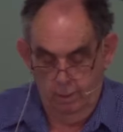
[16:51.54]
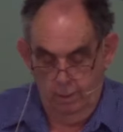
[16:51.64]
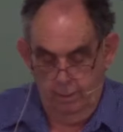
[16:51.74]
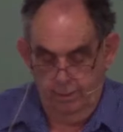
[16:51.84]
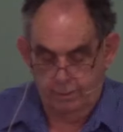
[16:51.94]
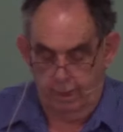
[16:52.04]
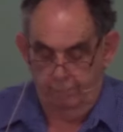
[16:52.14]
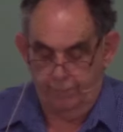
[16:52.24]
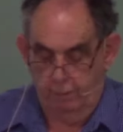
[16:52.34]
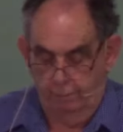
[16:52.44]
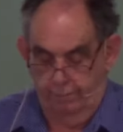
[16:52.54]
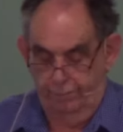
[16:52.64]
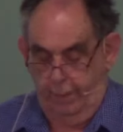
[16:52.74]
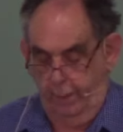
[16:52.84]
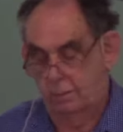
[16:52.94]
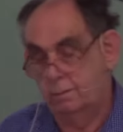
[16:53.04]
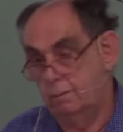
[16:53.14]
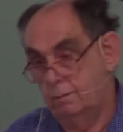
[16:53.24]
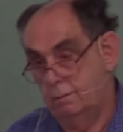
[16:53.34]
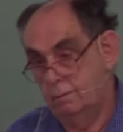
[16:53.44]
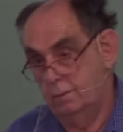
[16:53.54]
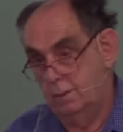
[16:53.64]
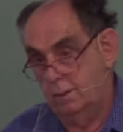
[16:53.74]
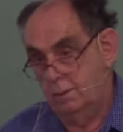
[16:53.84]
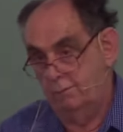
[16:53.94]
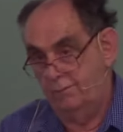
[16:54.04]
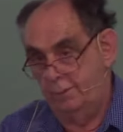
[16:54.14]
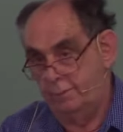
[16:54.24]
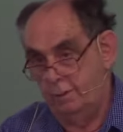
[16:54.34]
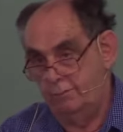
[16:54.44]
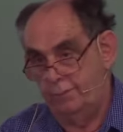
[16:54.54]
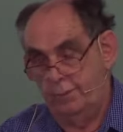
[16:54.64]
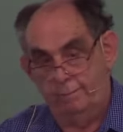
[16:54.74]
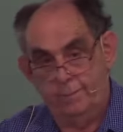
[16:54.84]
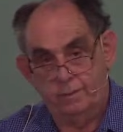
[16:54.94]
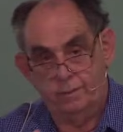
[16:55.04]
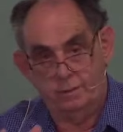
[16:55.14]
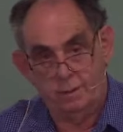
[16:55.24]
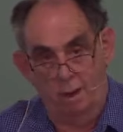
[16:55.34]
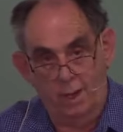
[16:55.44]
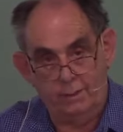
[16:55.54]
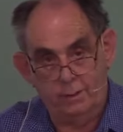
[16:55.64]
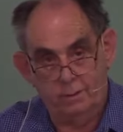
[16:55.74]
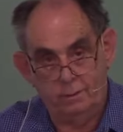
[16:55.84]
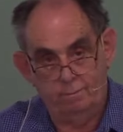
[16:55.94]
This had a flow on effect that filtered from the society's